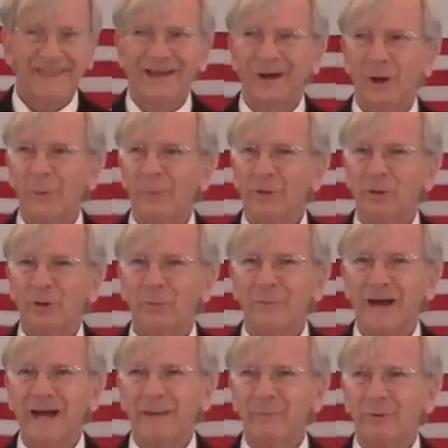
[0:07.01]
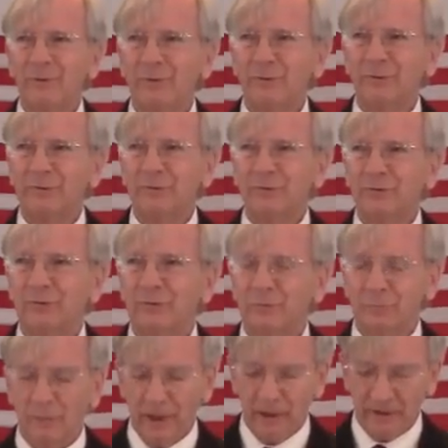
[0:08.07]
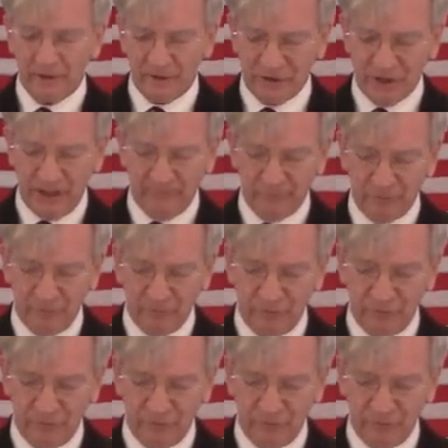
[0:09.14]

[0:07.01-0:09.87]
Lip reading: Open your Bibles to Mark chapter 2,